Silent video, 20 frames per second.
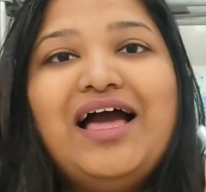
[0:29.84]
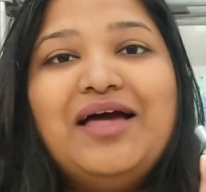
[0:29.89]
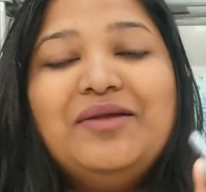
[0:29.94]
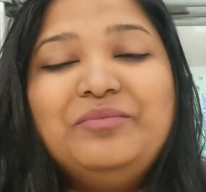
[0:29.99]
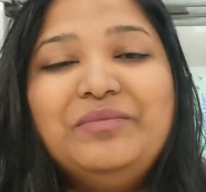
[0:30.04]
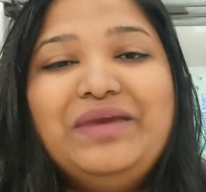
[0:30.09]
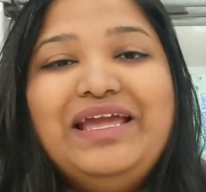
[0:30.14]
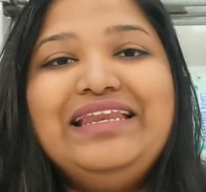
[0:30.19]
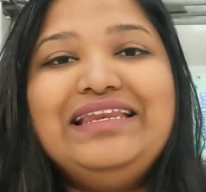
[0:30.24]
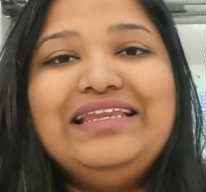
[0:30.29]
Our
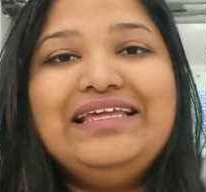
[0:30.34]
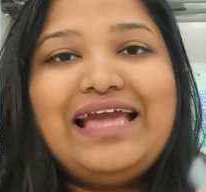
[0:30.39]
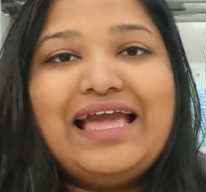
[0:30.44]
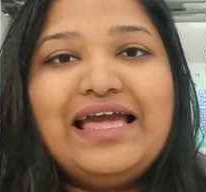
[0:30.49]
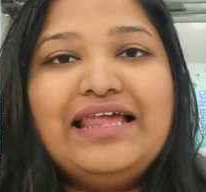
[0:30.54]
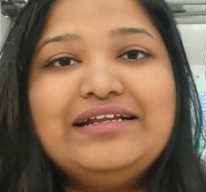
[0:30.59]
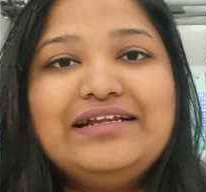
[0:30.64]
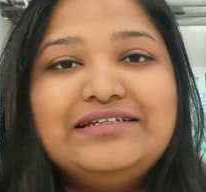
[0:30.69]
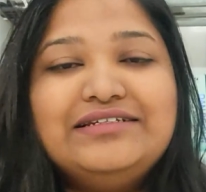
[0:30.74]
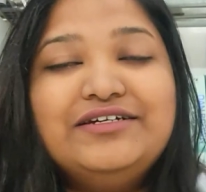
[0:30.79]
main
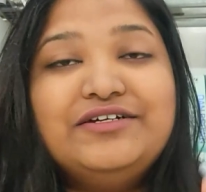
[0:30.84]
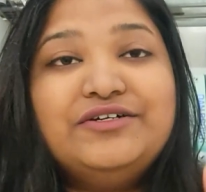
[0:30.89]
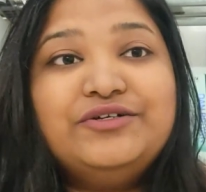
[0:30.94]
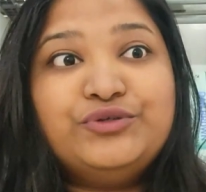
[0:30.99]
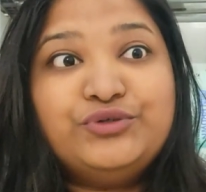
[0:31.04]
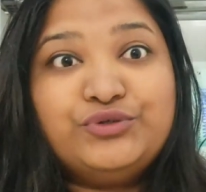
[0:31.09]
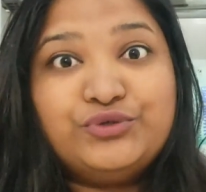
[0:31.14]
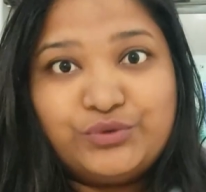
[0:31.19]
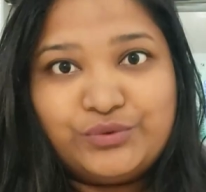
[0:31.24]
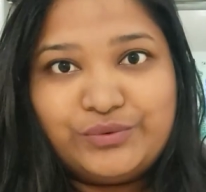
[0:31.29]
character,
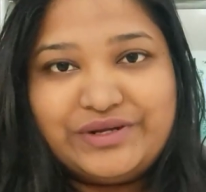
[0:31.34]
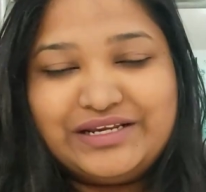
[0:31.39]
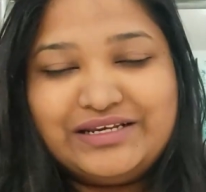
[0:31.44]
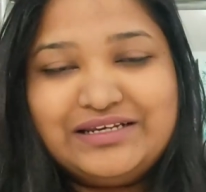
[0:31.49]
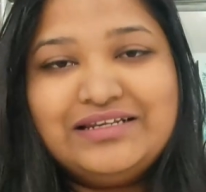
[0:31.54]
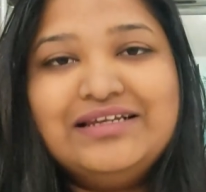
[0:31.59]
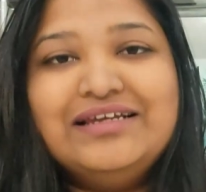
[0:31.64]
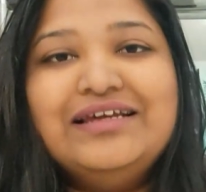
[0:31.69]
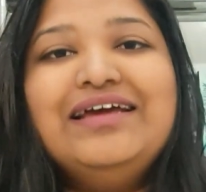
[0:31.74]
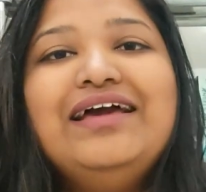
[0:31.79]

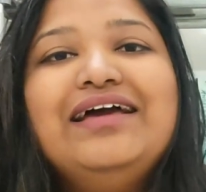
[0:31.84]
Rowan,